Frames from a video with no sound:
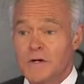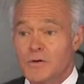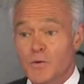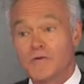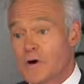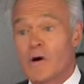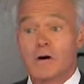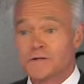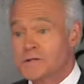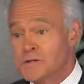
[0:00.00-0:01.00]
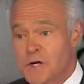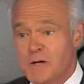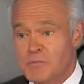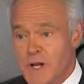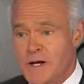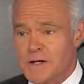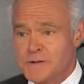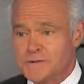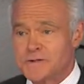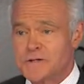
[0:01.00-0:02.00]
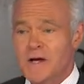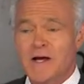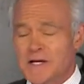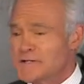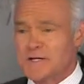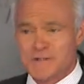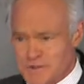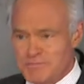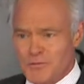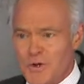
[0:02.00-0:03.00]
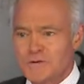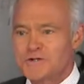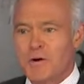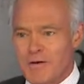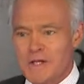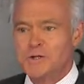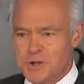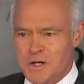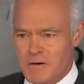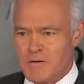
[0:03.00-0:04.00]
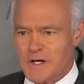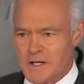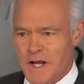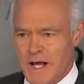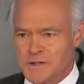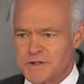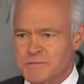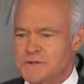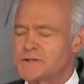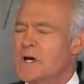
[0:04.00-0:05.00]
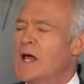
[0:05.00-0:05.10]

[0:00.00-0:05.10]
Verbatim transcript: with cars and jet planes. He says, those are engineering enhancements.